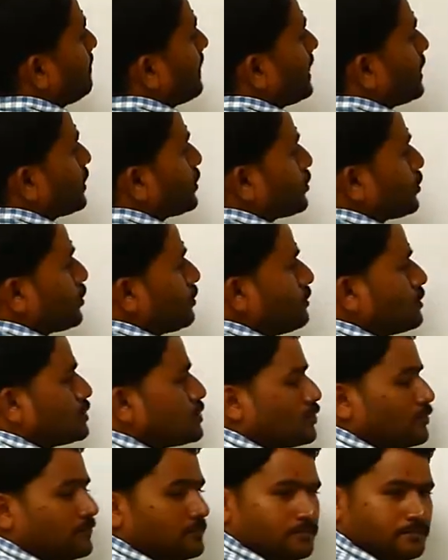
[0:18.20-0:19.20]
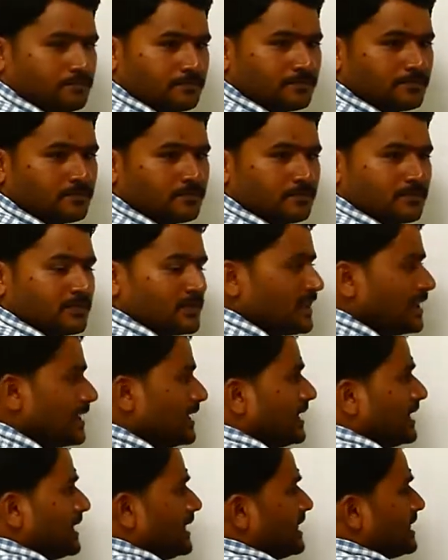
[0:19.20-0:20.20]
pair chromosome.
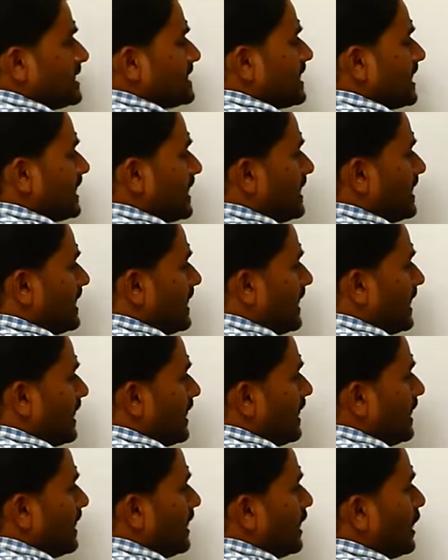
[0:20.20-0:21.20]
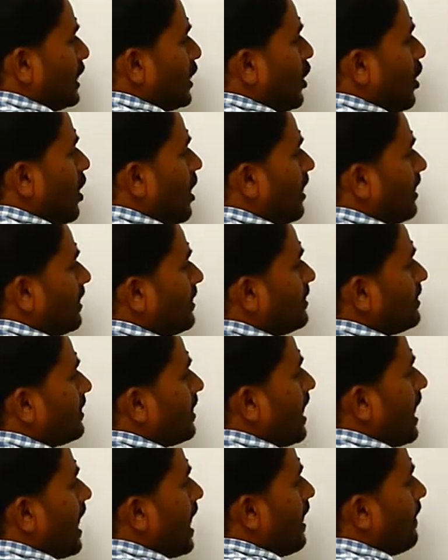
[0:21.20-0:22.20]
Sir here long
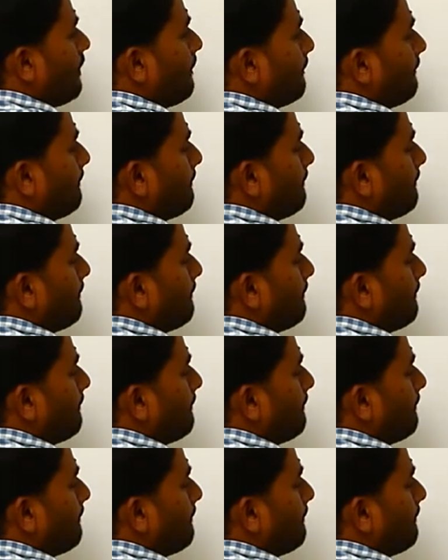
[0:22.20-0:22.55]
arm.